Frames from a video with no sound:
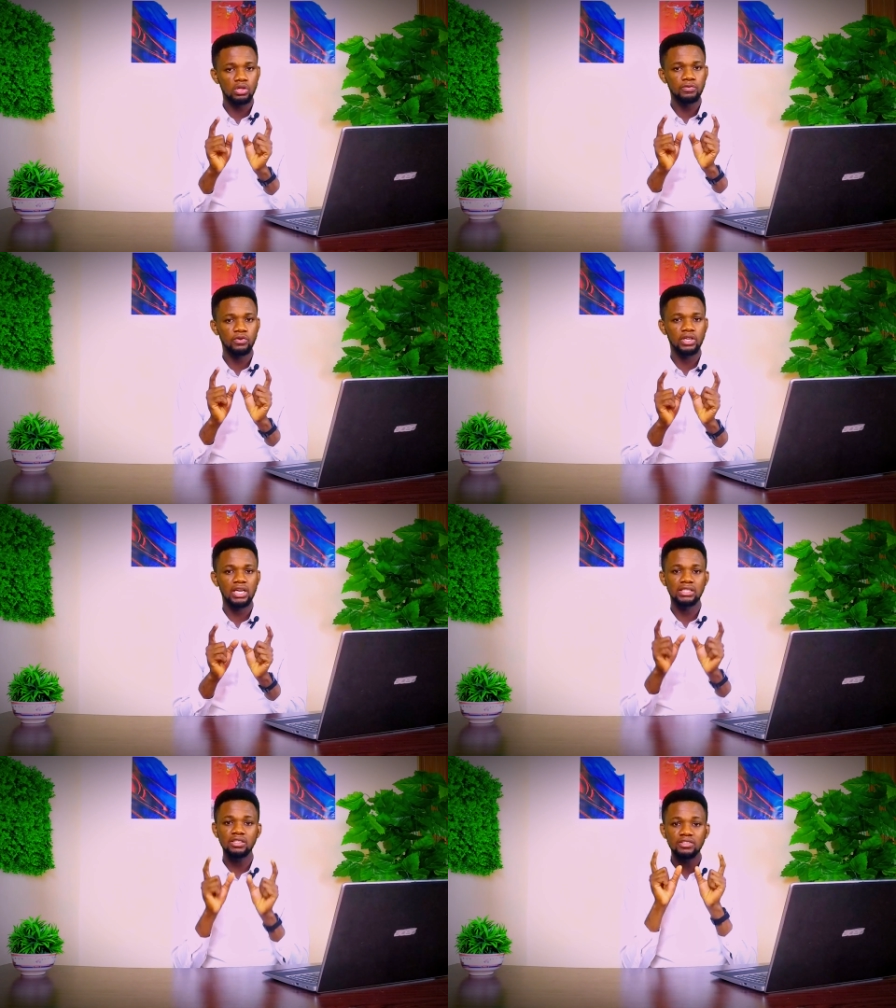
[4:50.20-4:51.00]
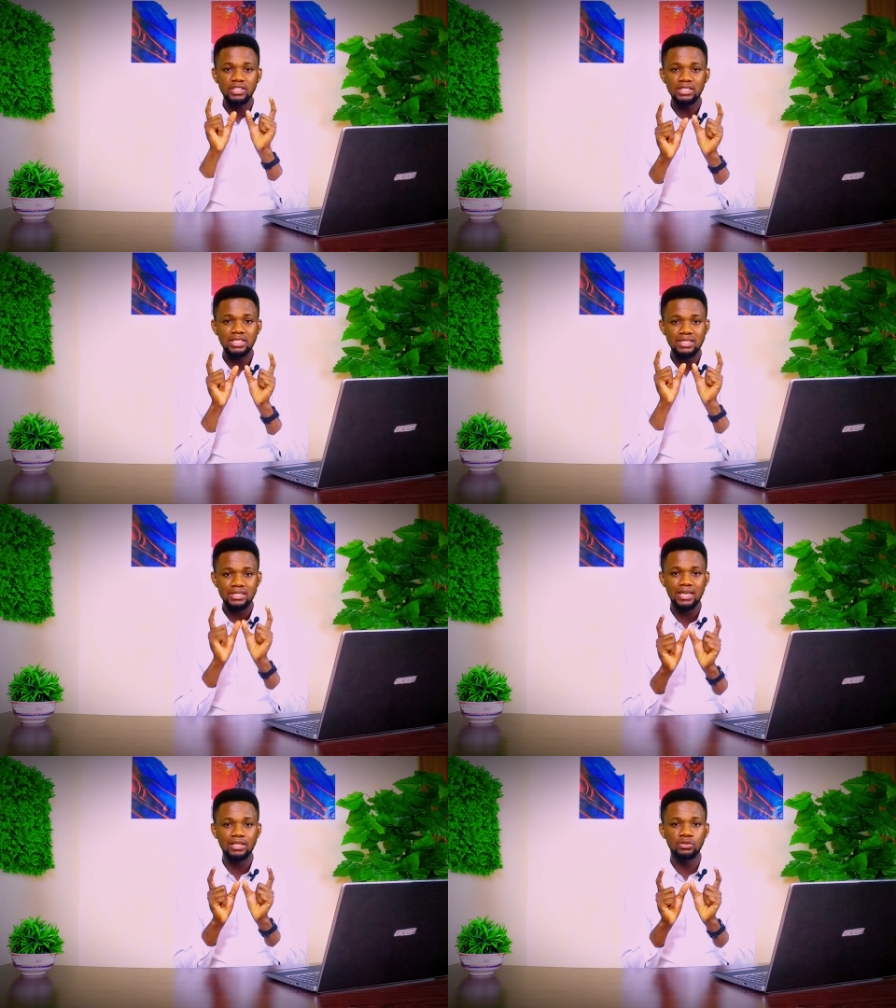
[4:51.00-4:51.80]
not forget, create a
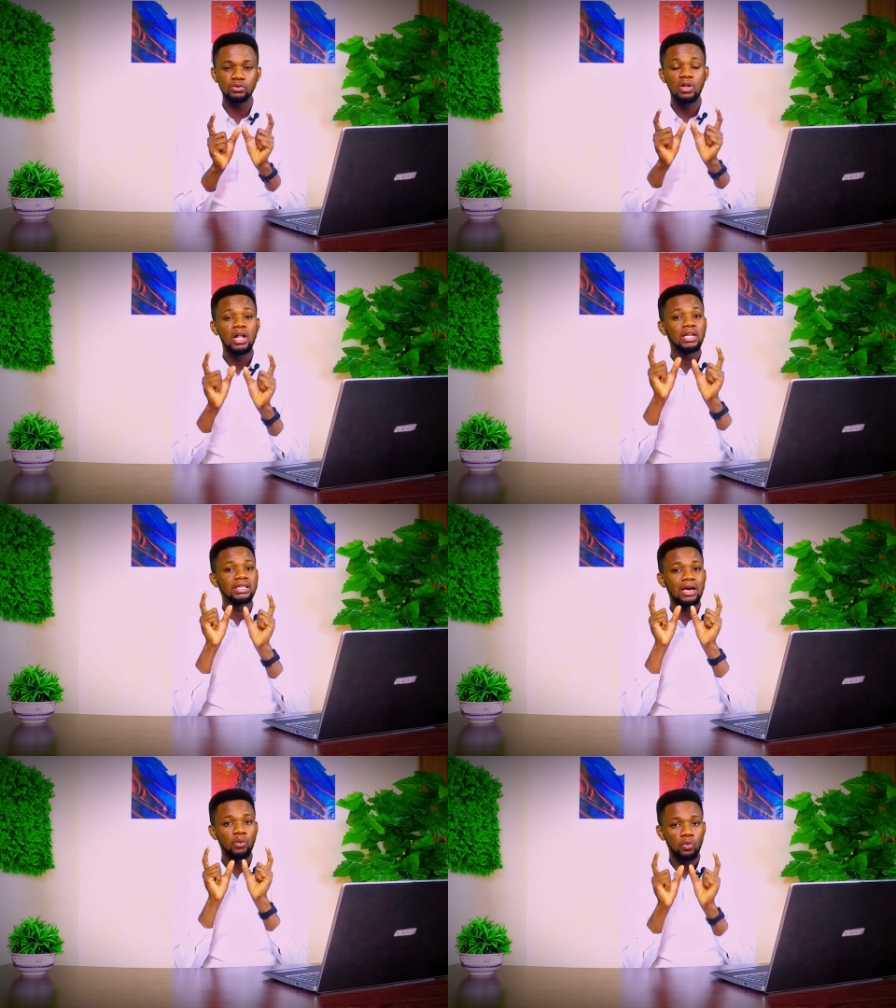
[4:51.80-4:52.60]
schedule that